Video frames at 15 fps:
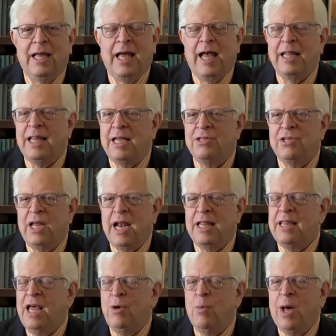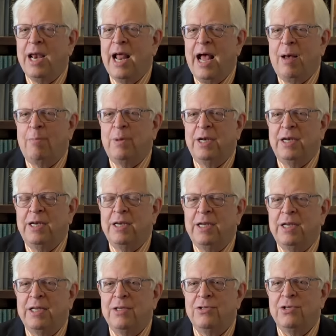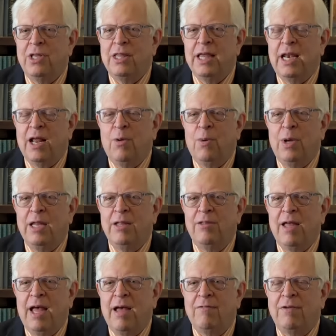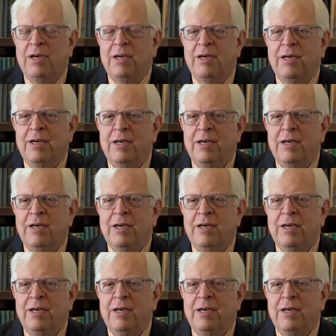And I said, And then what happened? Said, Then I went into heaven.